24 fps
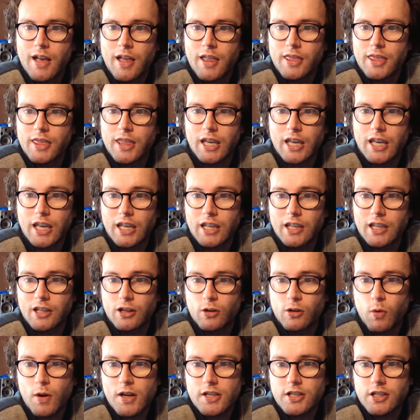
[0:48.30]
thing in
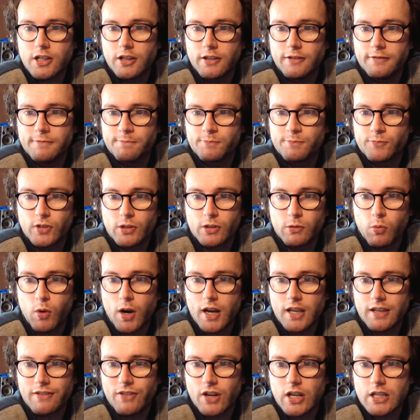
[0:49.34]
question, why
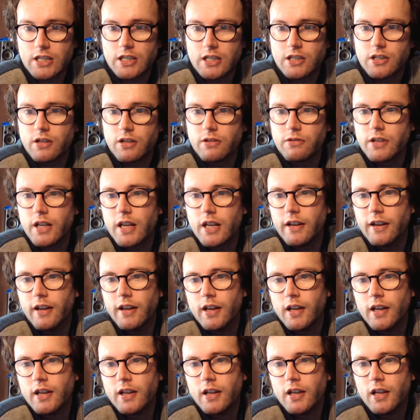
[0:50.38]
you've actually tuned in.
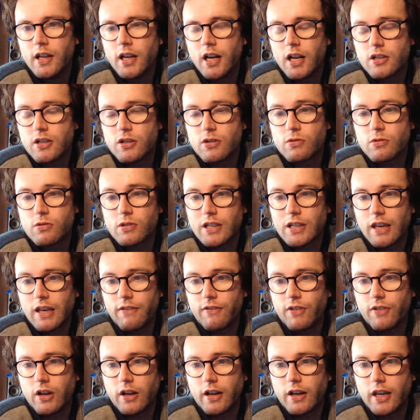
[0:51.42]
I just want to give
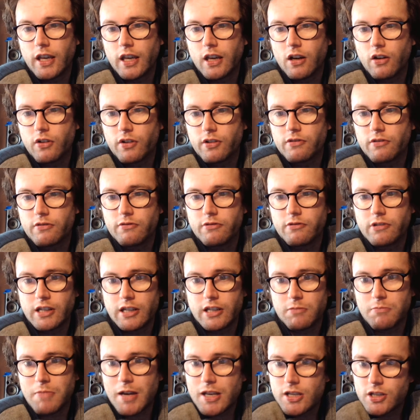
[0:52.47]
a honorary
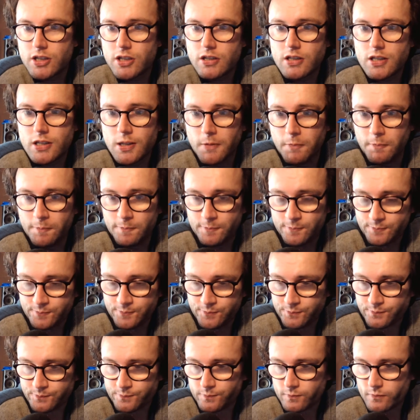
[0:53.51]
mentions.
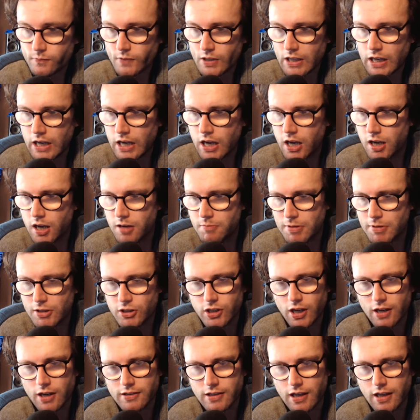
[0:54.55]
Uh, big
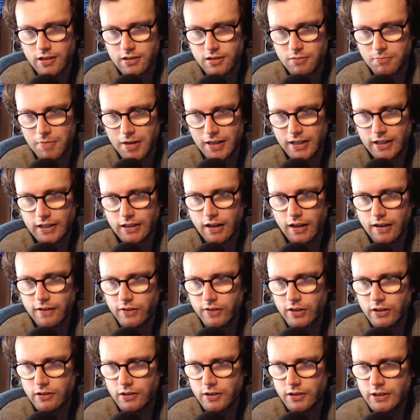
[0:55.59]
shout out to Maddie
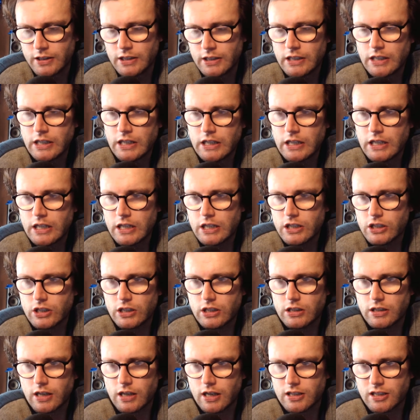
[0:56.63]
David.
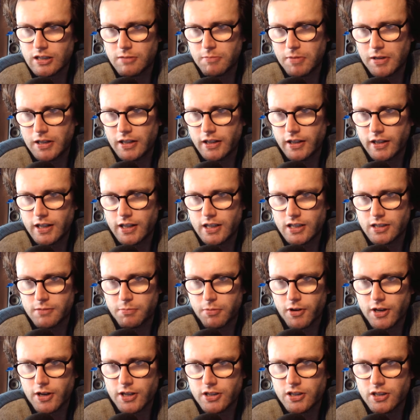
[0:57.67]
She's actually been an
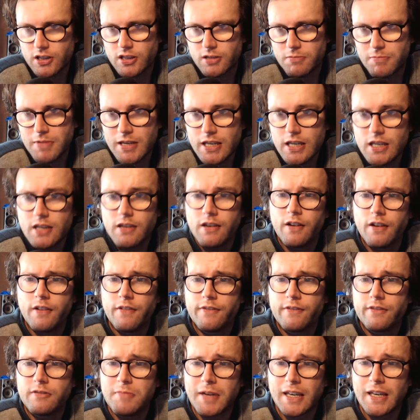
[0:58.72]
inspiration to me
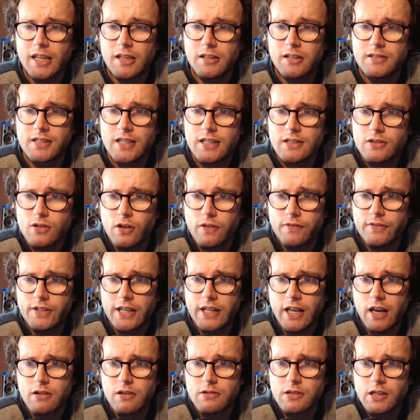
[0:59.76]
for making TikTok
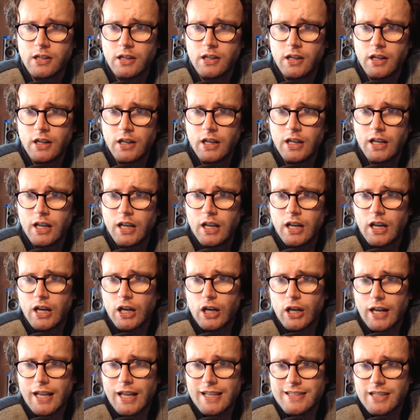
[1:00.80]
videos,
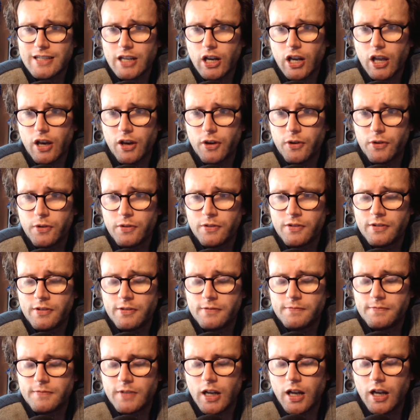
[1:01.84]
let alone
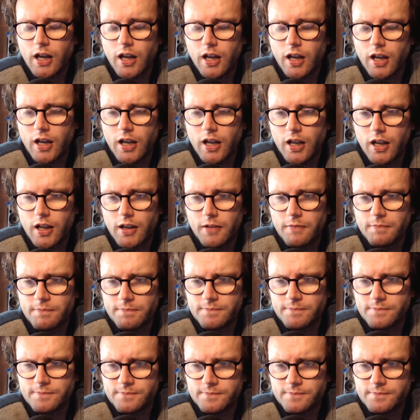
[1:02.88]
um,